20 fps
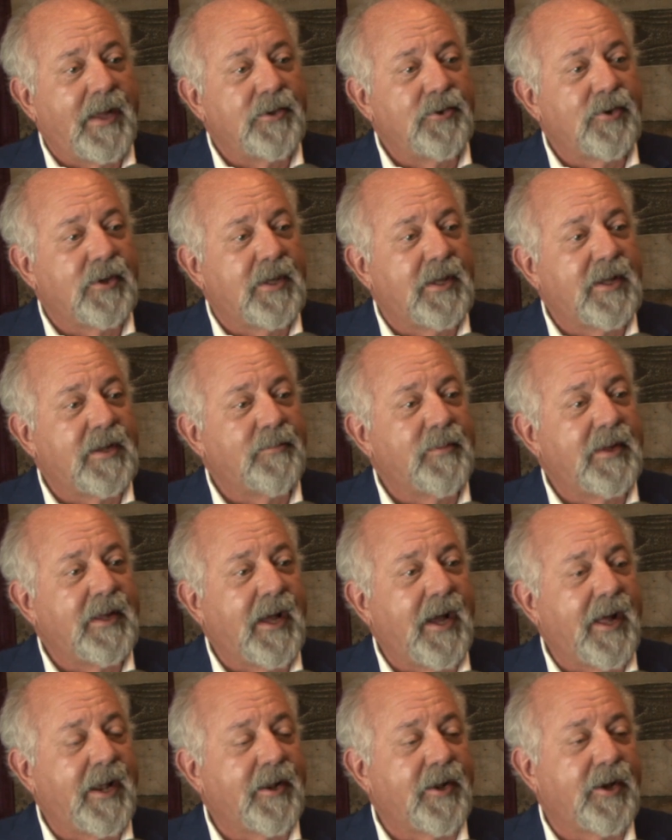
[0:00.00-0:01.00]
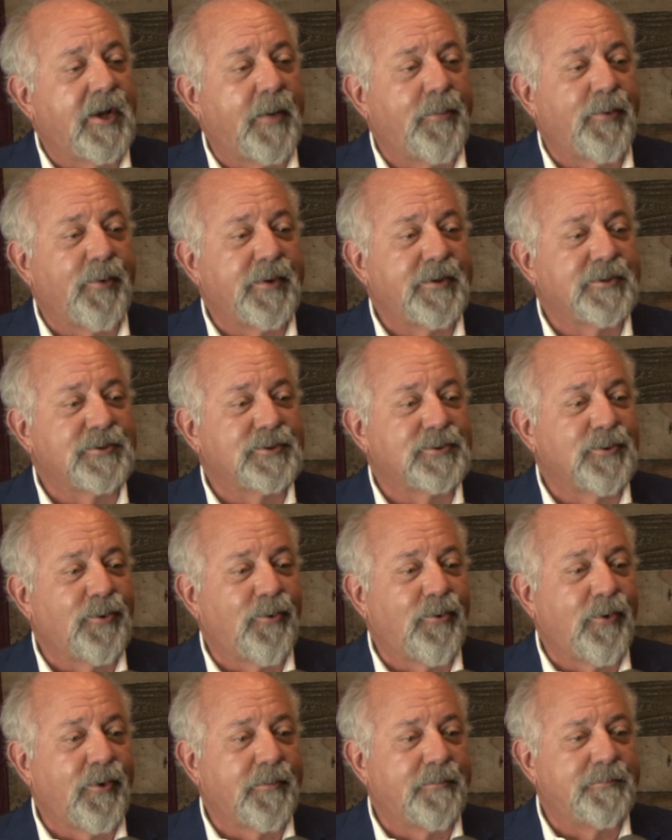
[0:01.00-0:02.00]
you kidding me? I had a couple in the
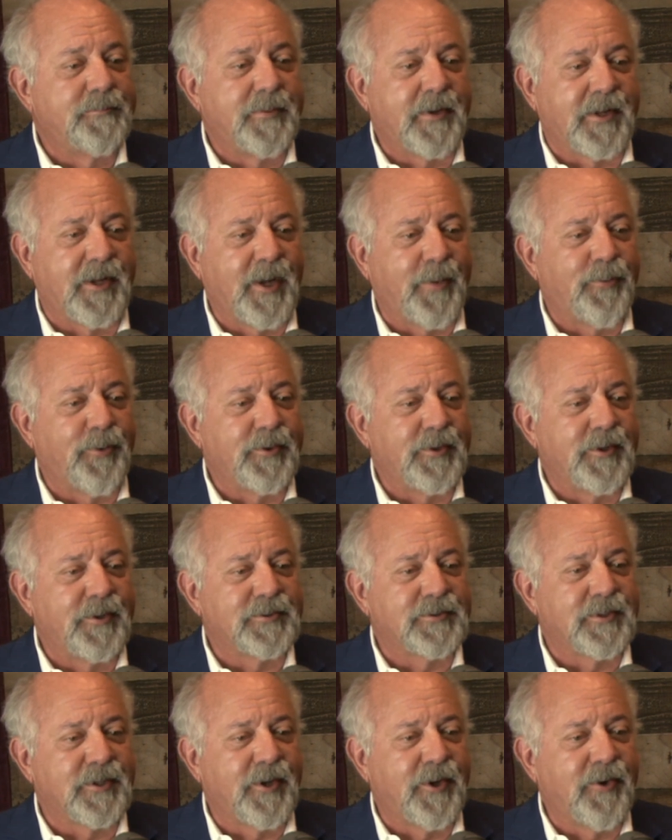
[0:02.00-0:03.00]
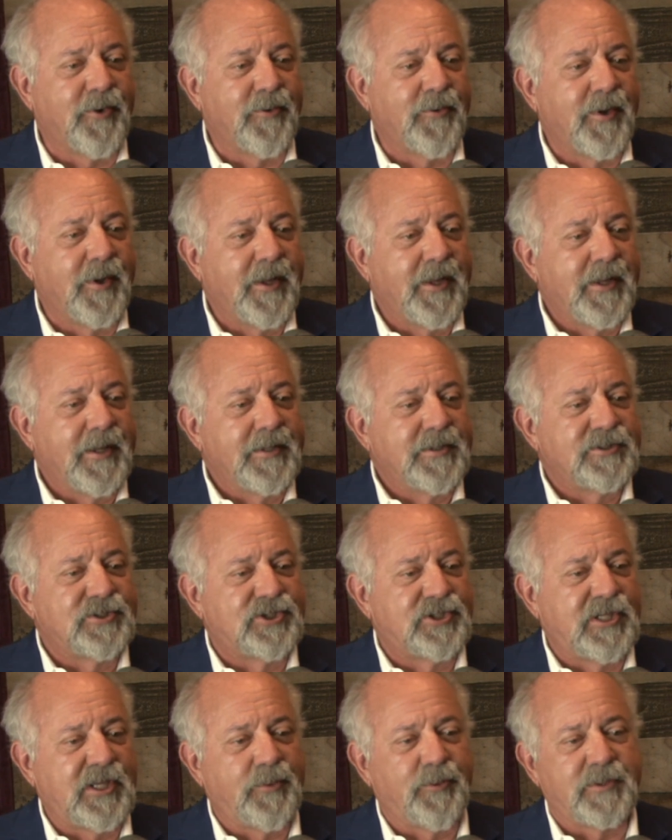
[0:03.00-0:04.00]
store a couple of years ago.
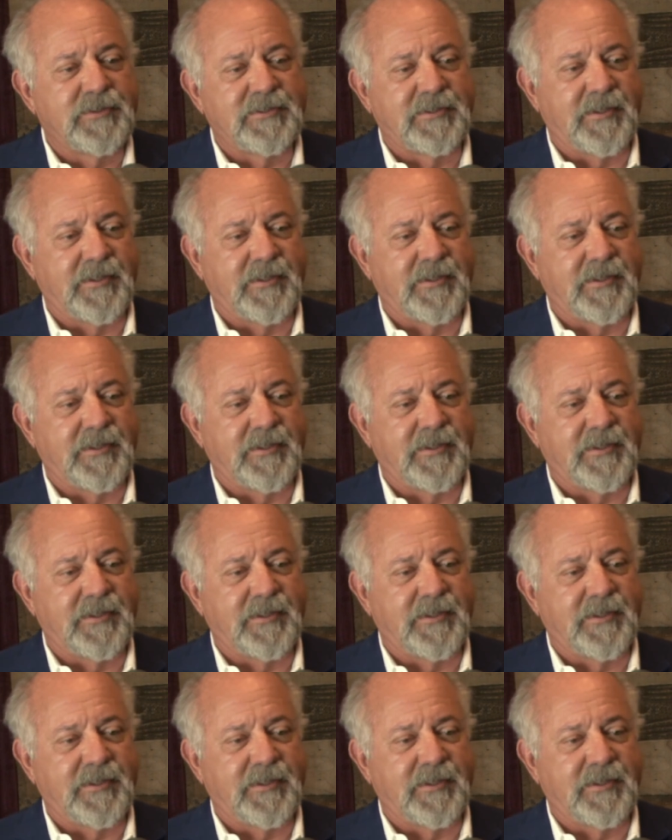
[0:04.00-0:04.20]
She was